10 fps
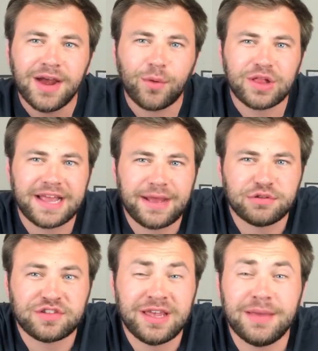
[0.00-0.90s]
where, like I
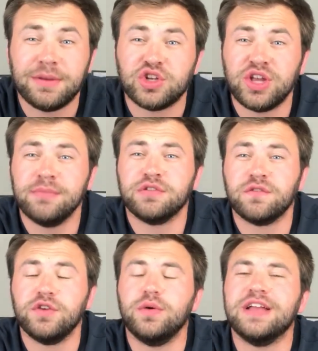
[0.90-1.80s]
was saying in my Shameless
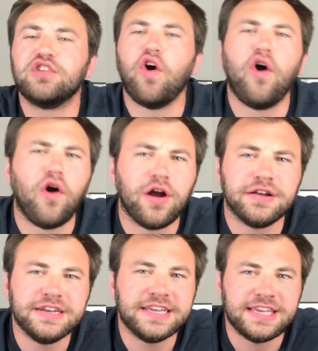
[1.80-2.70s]
review, it's
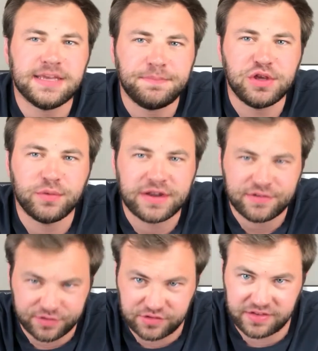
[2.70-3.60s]
hard to keep you
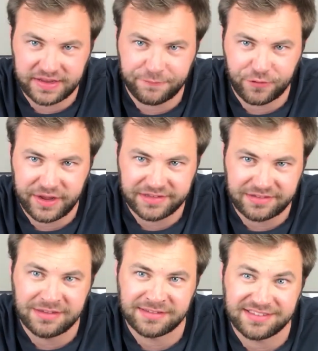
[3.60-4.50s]
interested for eight
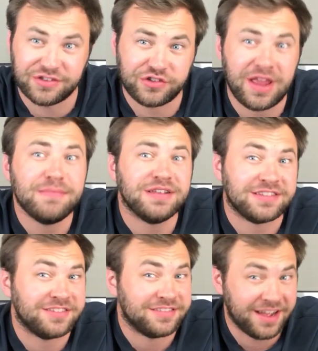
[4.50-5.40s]
seasons, and
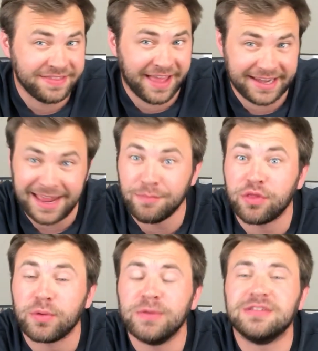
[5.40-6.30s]
Shameless has done that. Game
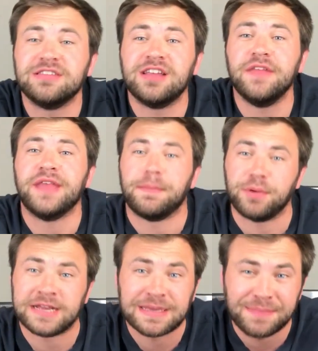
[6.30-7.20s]
of Thrones has done that.
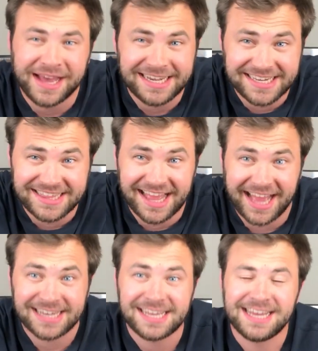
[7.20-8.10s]
Breaking Bad did
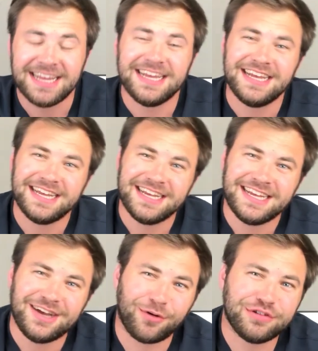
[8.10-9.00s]
that.
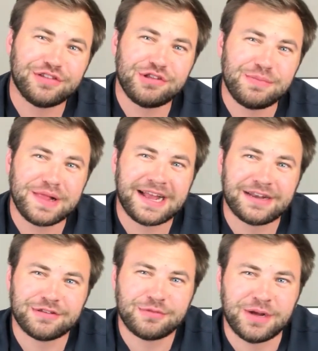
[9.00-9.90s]
Orange is the New Black,
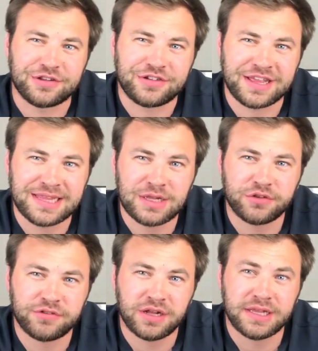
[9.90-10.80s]
not so much. I think they're
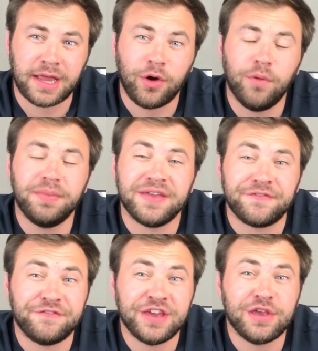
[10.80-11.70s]
struggling. I hope they
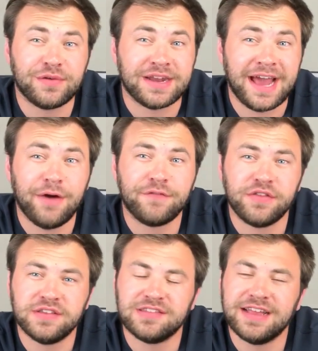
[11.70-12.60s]
figure it out for
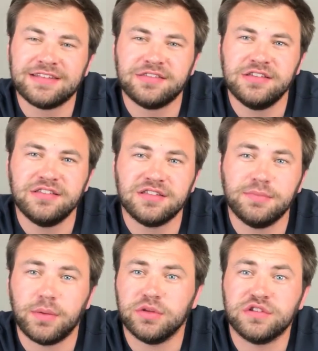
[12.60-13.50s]
this next season,
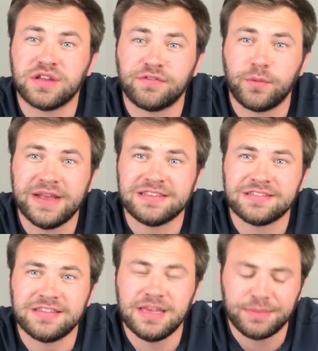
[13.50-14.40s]
but we'll just have to wait and
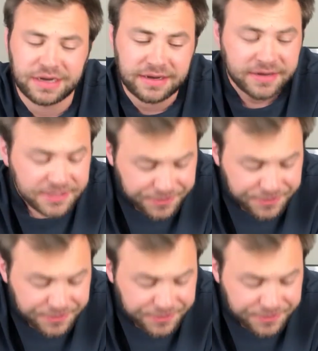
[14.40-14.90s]
see. But